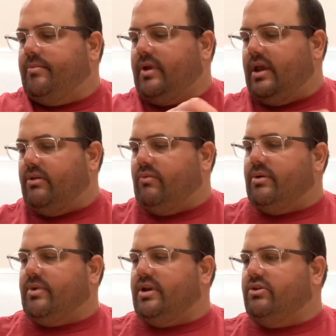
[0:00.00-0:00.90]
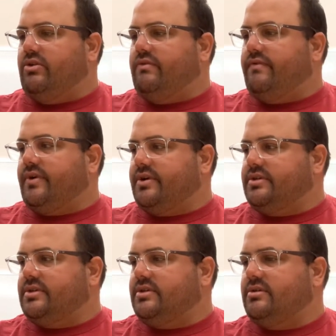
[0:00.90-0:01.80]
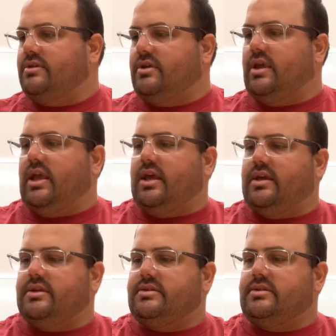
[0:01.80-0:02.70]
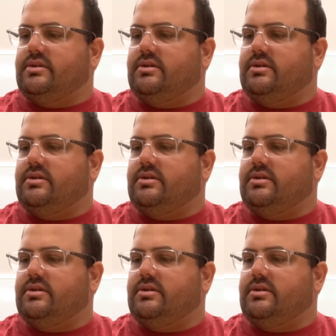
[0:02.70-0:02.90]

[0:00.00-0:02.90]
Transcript: And what I'm going to do first is